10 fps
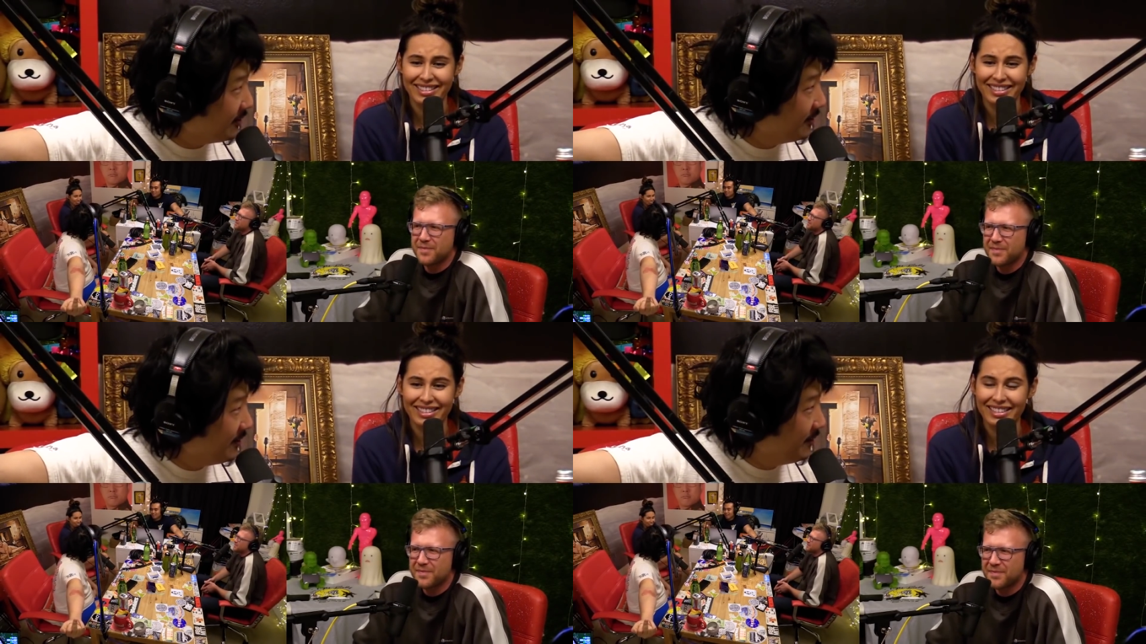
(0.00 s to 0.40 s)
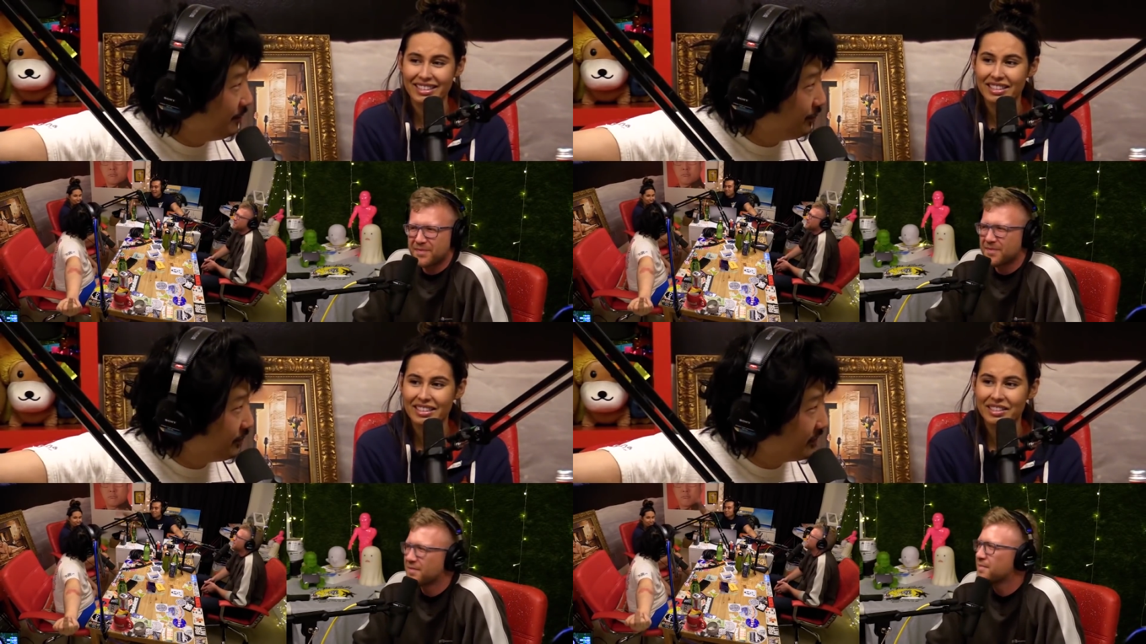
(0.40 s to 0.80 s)
Speaker 1: You say like,
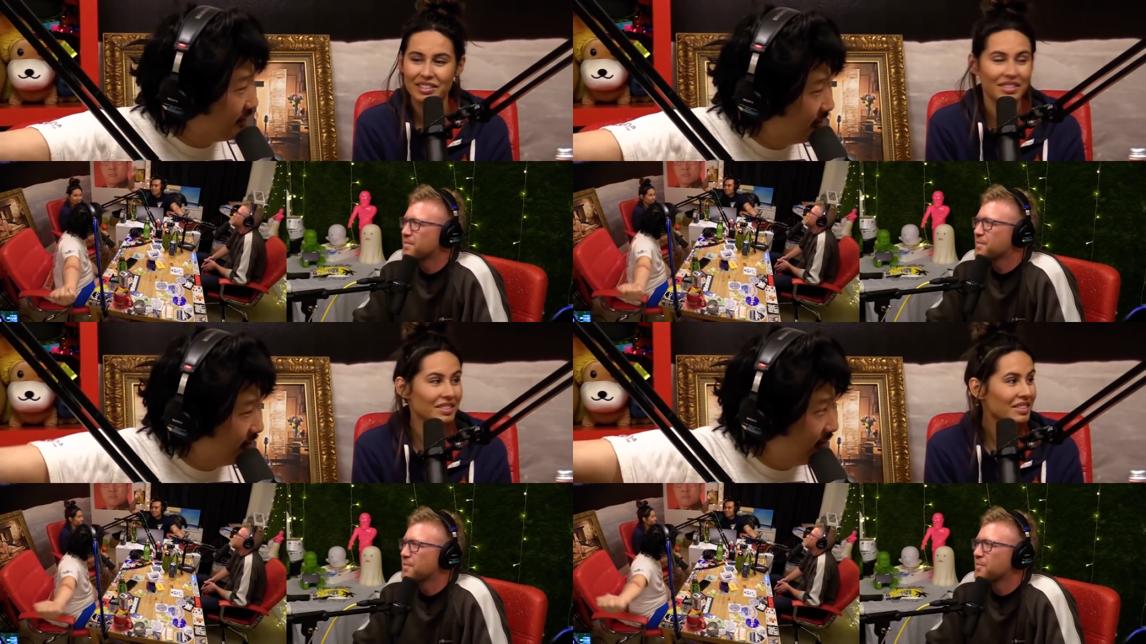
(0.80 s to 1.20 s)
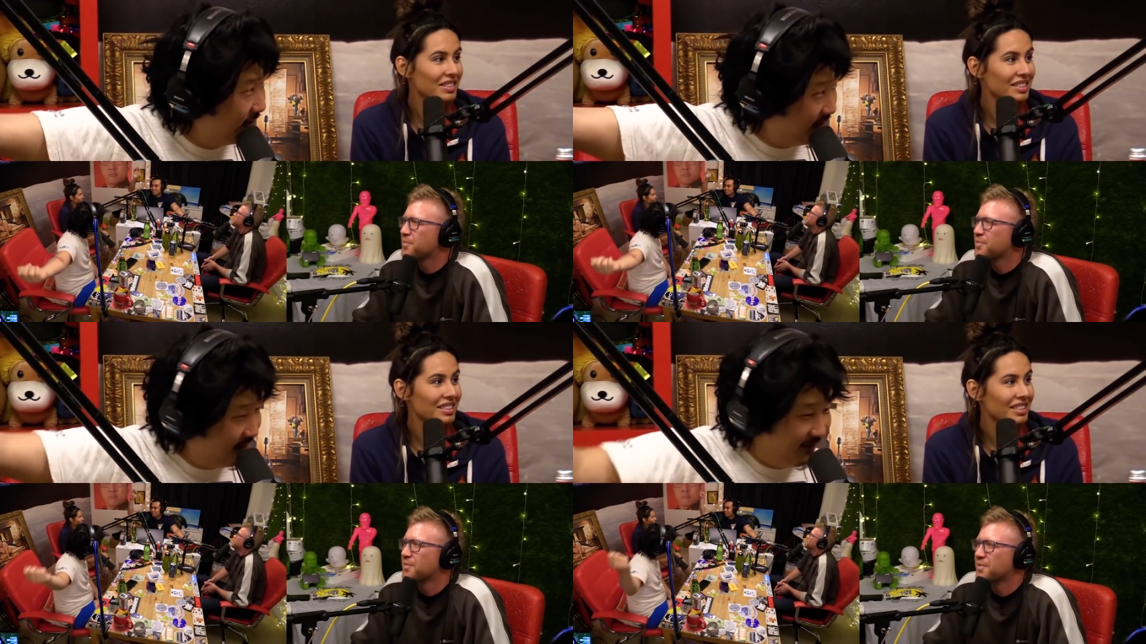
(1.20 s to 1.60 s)
I have an
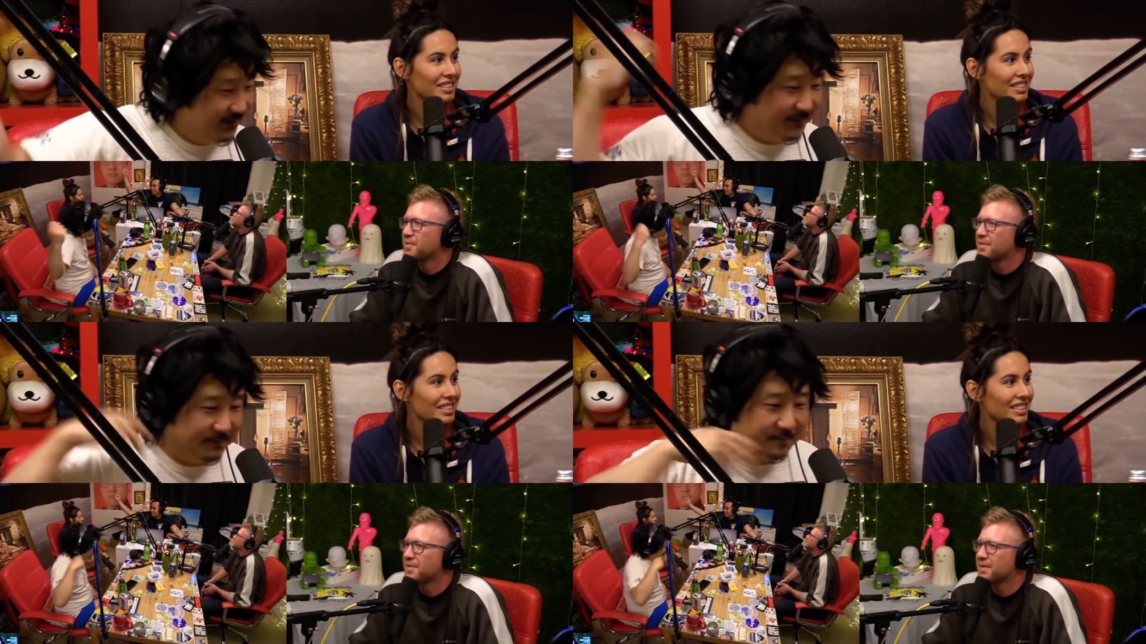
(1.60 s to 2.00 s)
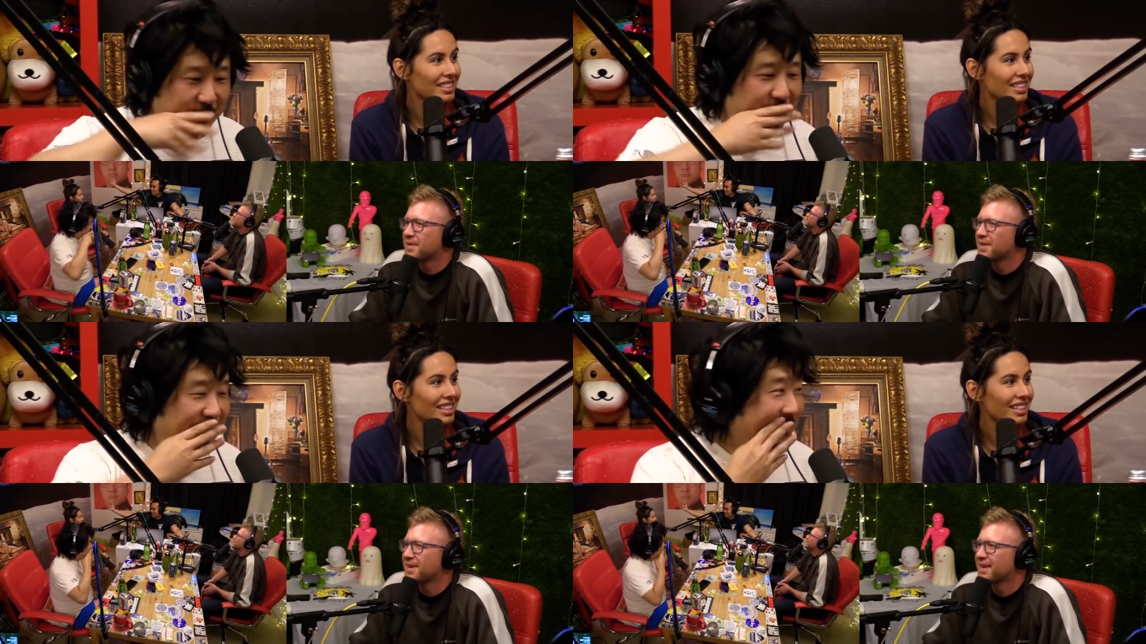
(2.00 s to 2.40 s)
objection, and just flick up
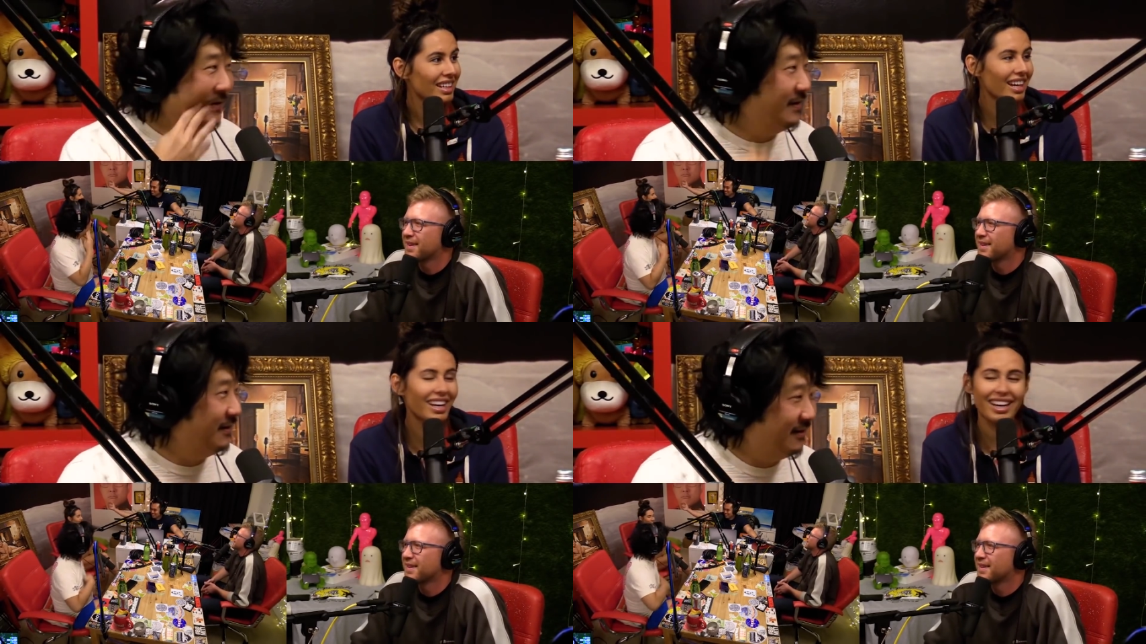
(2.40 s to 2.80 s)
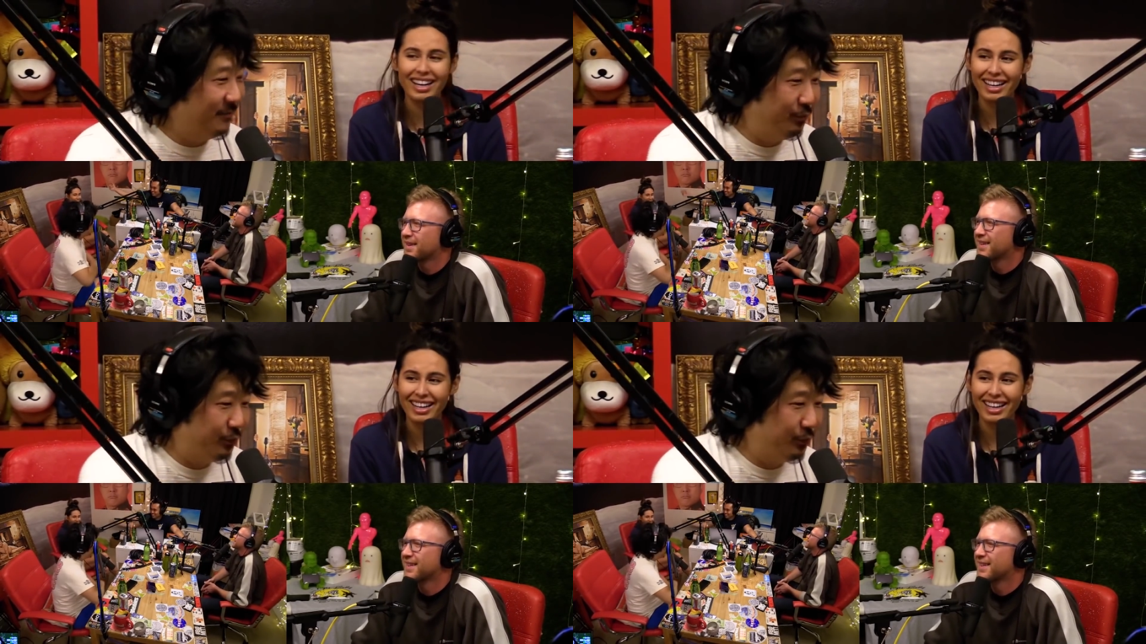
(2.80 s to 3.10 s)
George. Yeah,